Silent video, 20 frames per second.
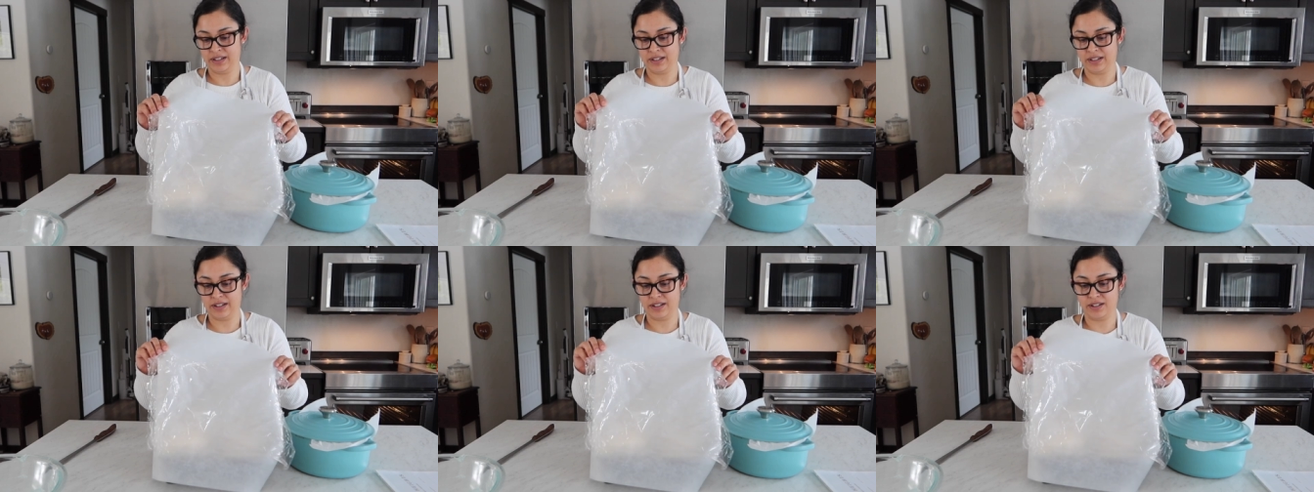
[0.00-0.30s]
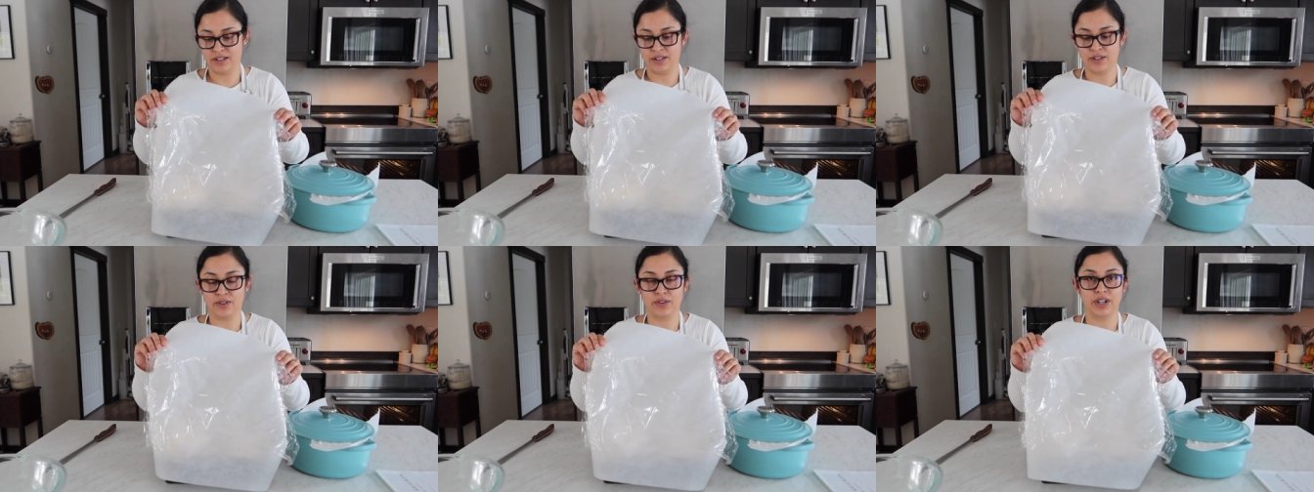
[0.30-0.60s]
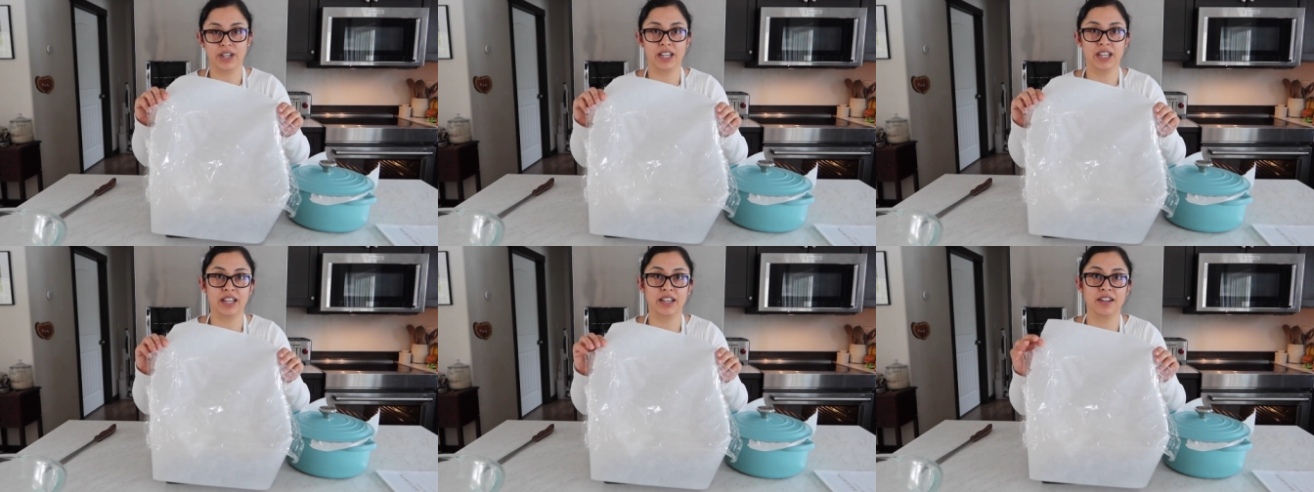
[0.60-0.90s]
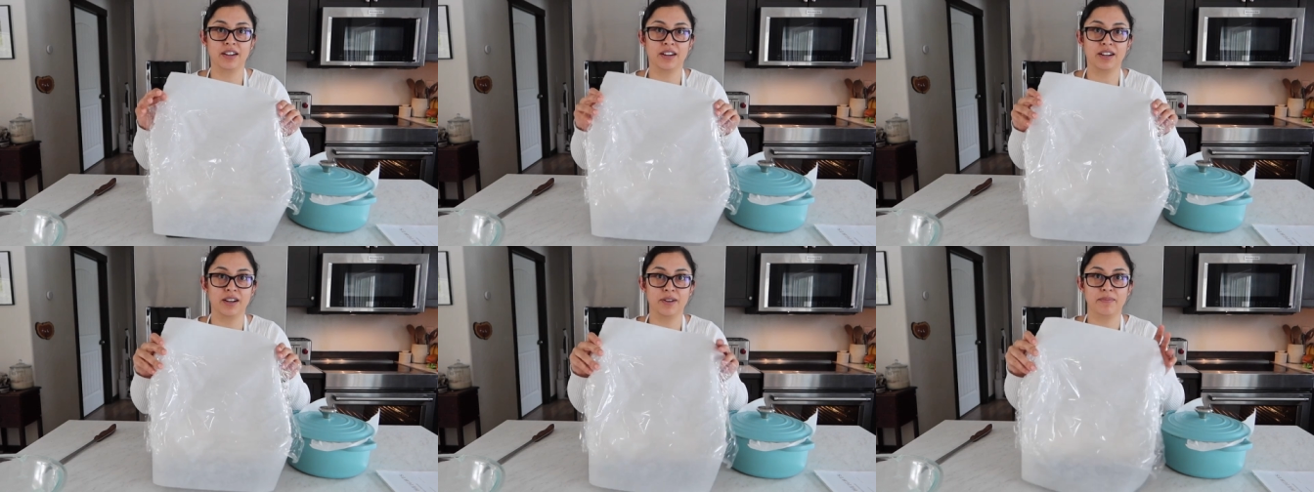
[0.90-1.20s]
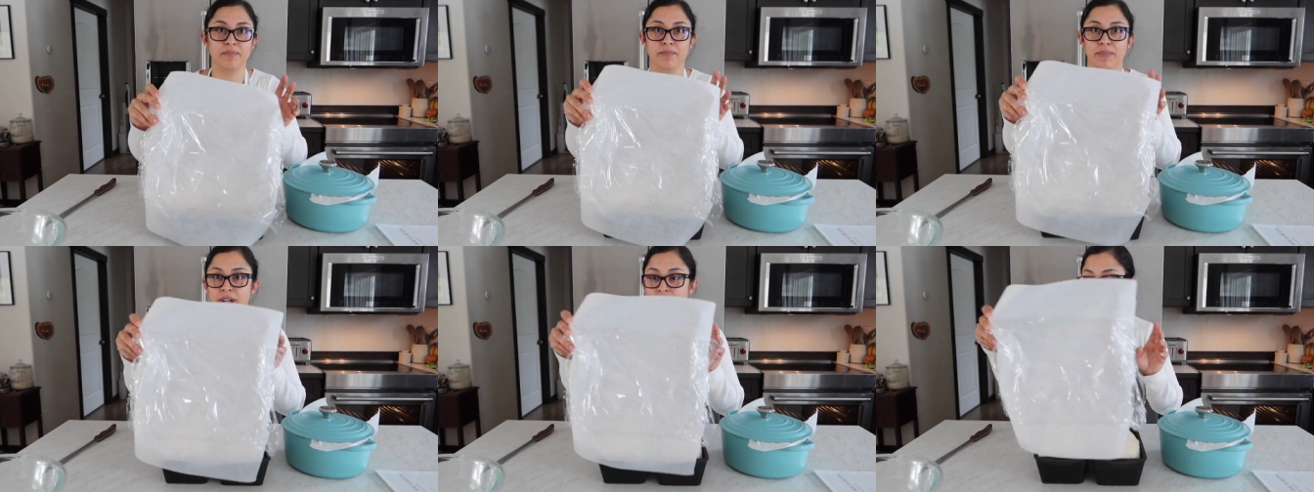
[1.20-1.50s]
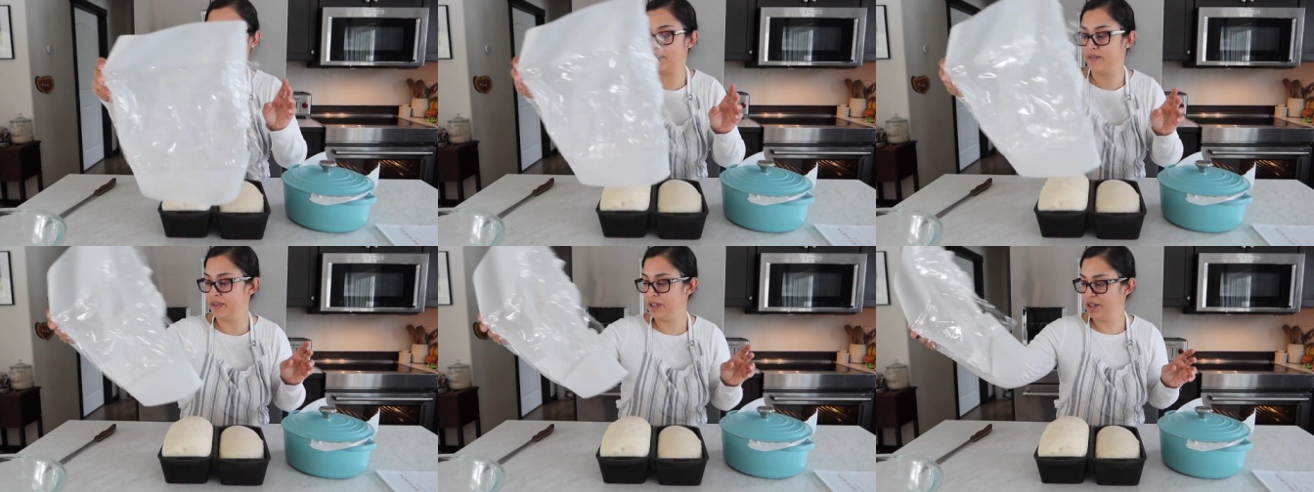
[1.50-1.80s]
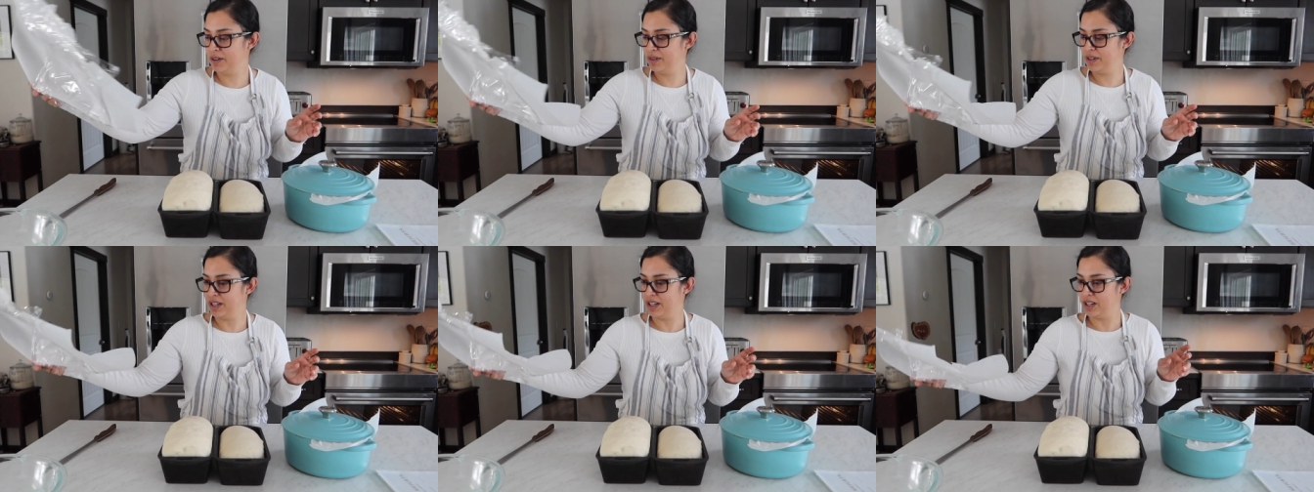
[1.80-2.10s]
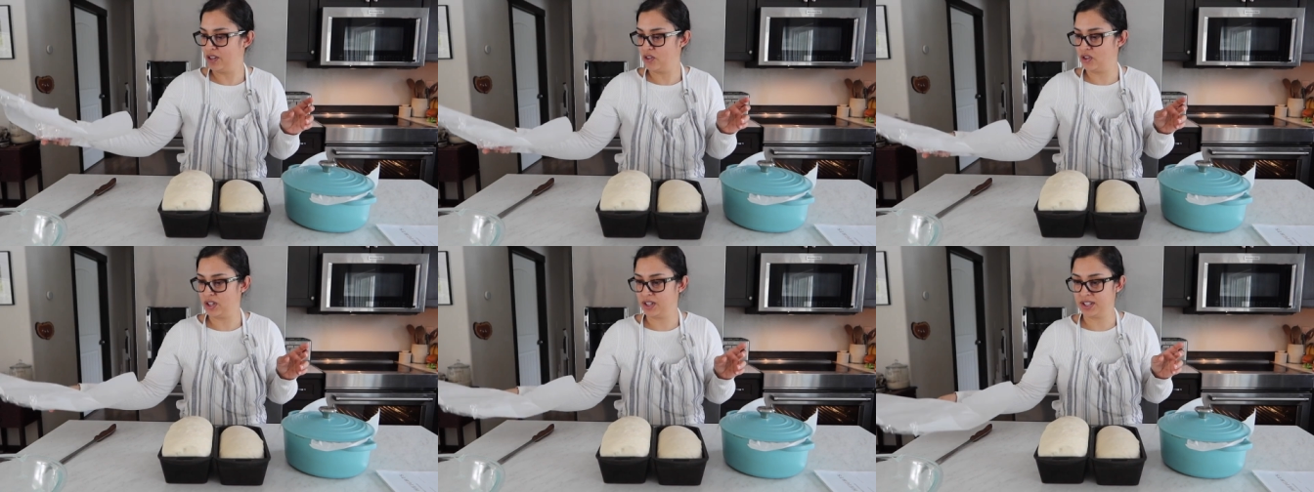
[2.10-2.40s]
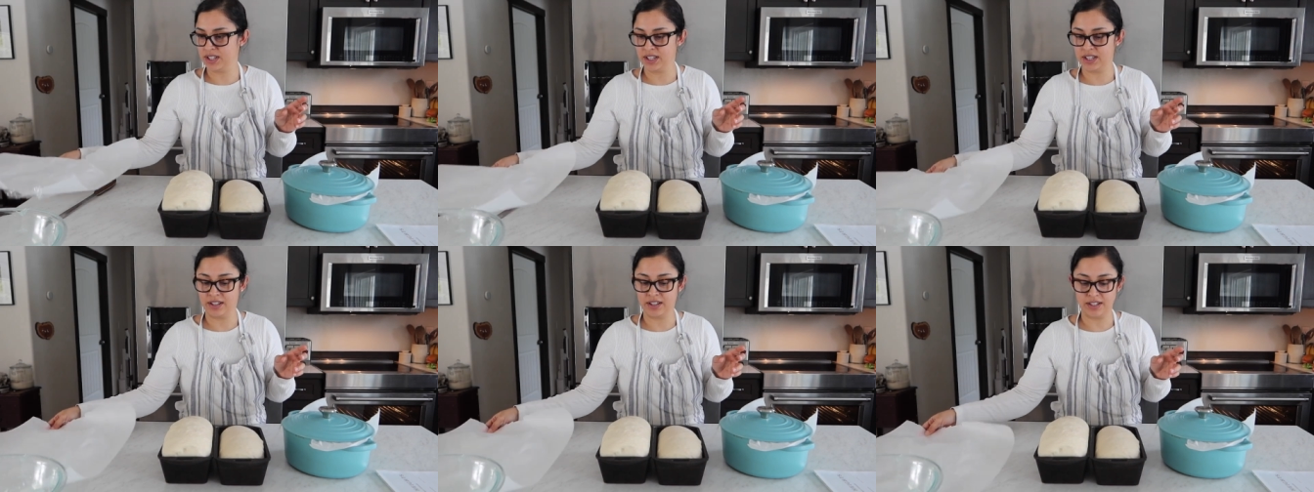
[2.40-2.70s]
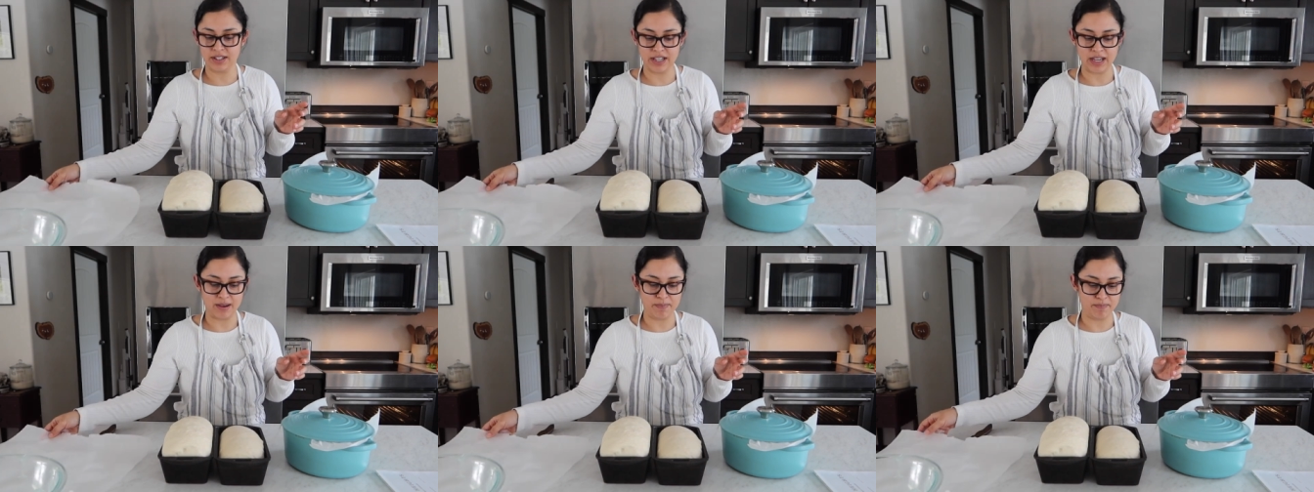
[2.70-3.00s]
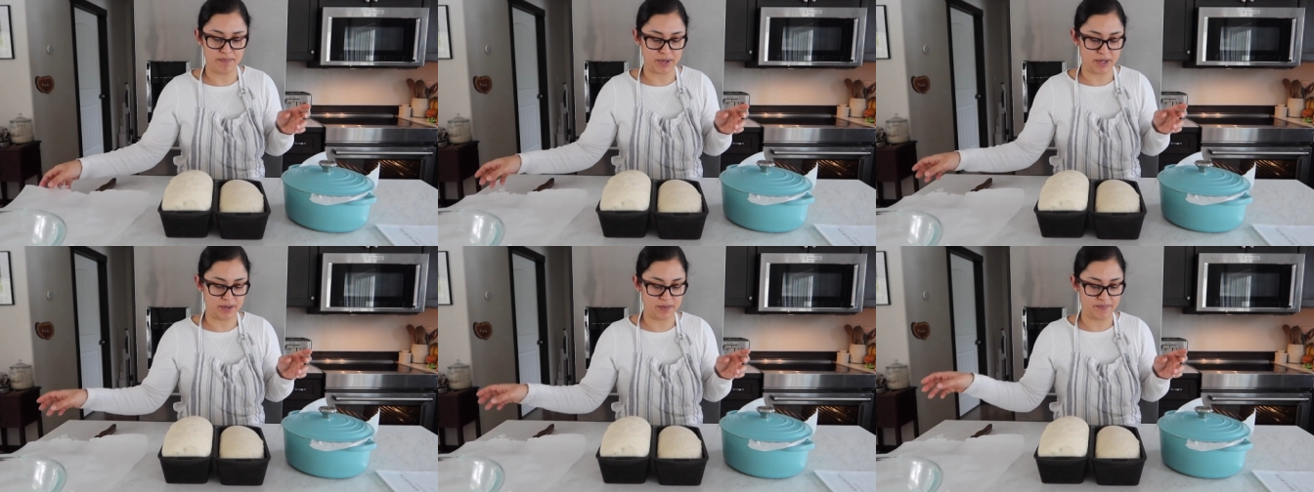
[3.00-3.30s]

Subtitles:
So I heated up my oven and adjusted the temp.